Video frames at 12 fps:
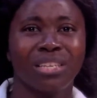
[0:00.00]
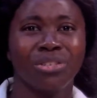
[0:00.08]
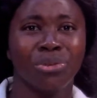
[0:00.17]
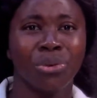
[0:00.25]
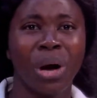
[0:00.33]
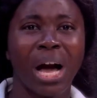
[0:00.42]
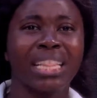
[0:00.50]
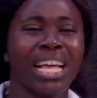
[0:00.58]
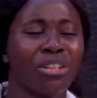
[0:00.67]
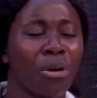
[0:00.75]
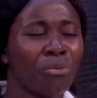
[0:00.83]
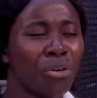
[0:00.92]
and
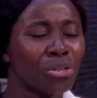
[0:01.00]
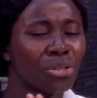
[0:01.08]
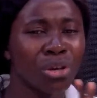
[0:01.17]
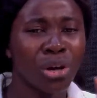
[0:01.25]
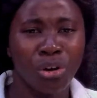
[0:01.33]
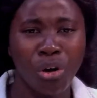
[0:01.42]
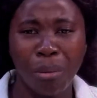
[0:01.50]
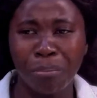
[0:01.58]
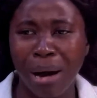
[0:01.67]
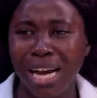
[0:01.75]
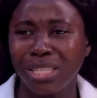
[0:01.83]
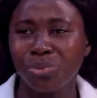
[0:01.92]
then of course
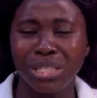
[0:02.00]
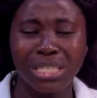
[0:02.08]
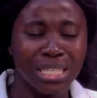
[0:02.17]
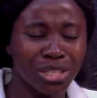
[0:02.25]
combined with the